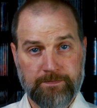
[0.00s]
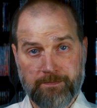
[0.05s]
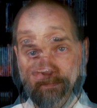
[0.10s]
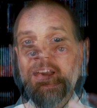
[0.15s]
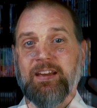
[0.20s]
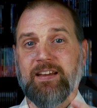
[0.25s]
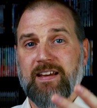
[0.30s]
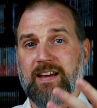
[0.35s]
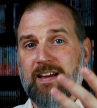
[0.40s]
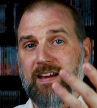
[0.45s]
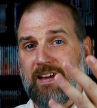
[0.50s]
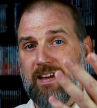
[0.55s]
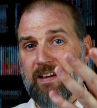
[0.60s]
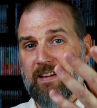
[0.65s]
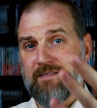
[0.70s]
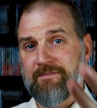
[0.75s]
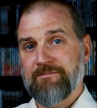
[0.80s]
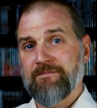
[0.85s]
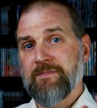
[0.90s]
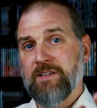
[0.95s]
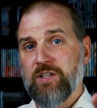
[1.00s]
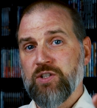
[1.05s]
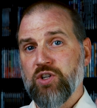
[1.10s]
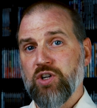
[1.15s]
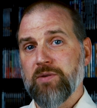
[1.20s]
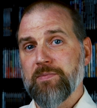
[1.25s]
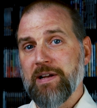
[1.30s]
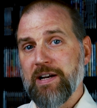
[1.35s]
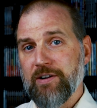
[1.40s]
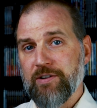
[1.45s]
AKA
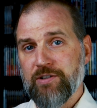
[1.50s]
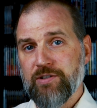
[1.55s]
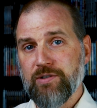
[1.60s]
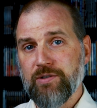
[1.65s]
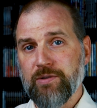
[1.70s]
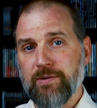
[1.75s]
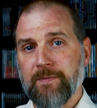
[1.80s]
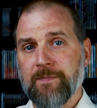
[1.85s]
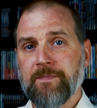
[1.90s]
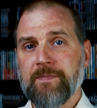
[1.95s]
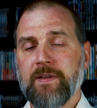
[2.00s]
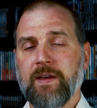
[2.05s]
Terminator 2.